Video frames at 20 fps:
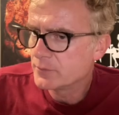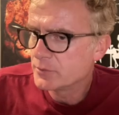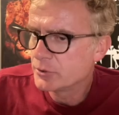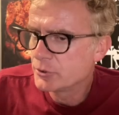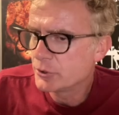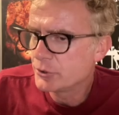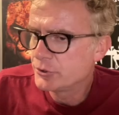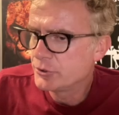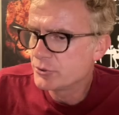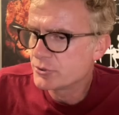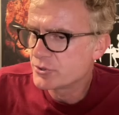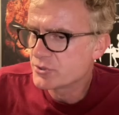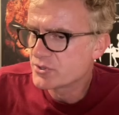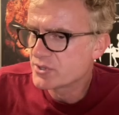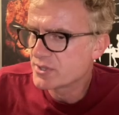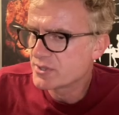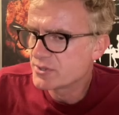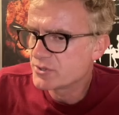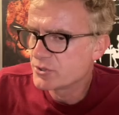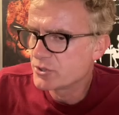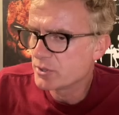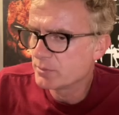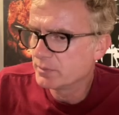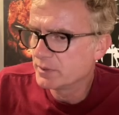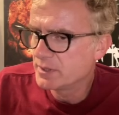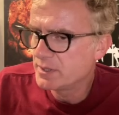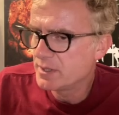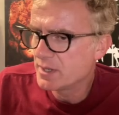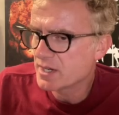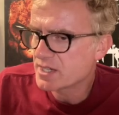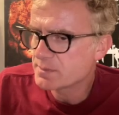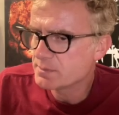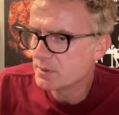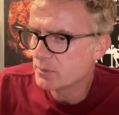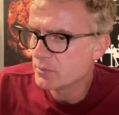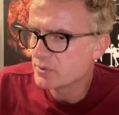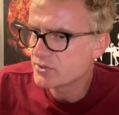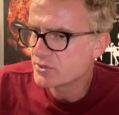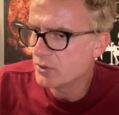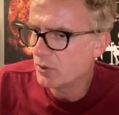Goody Two-Shoe says, Jim Lee
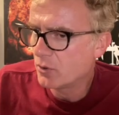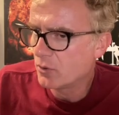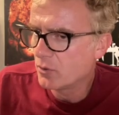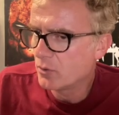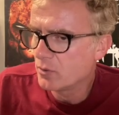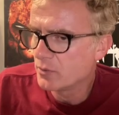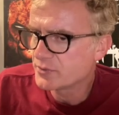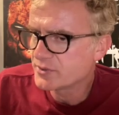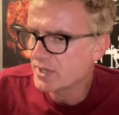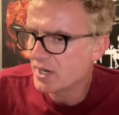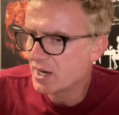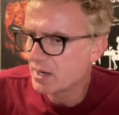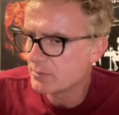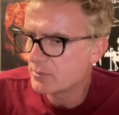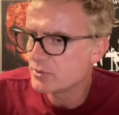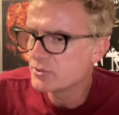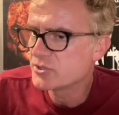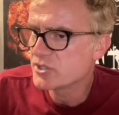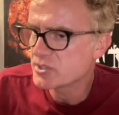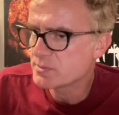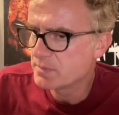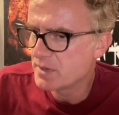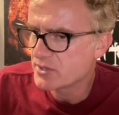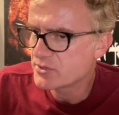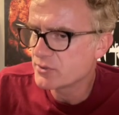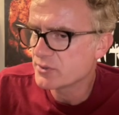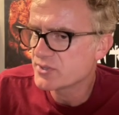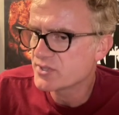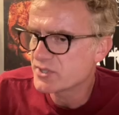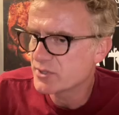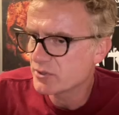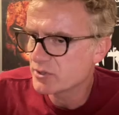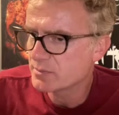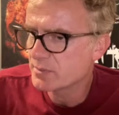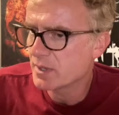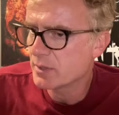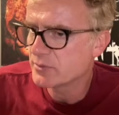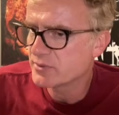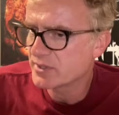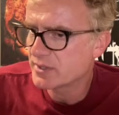X-Men was an all-timer just based on sales,
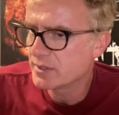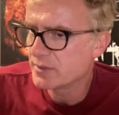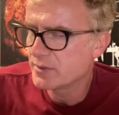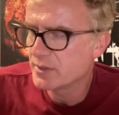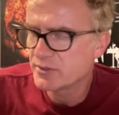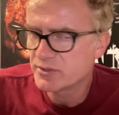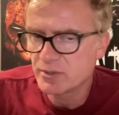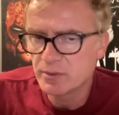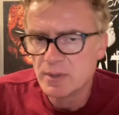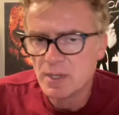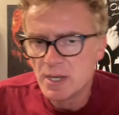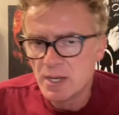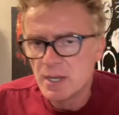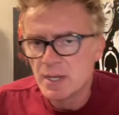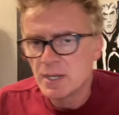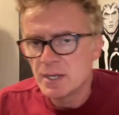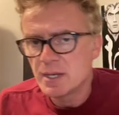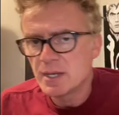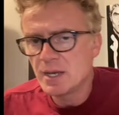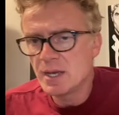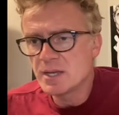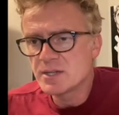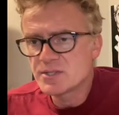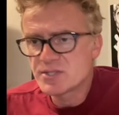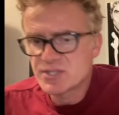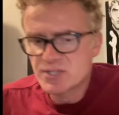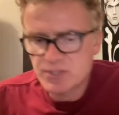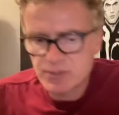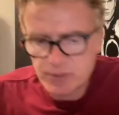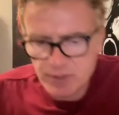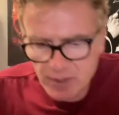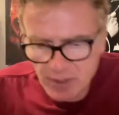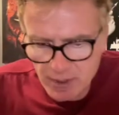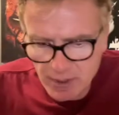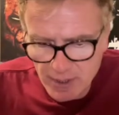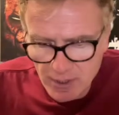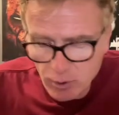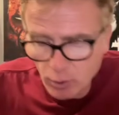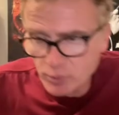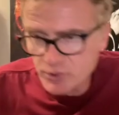but I was a kid then too. It
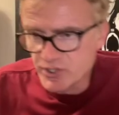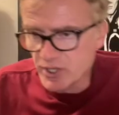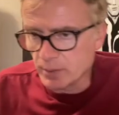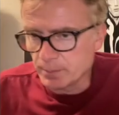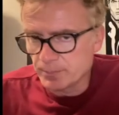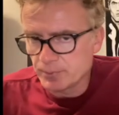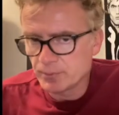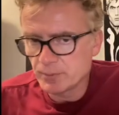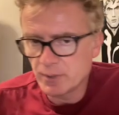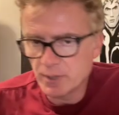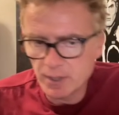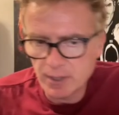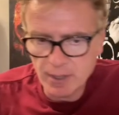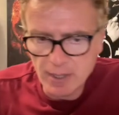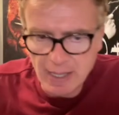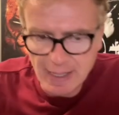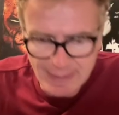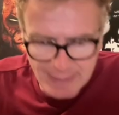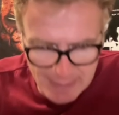holds up. I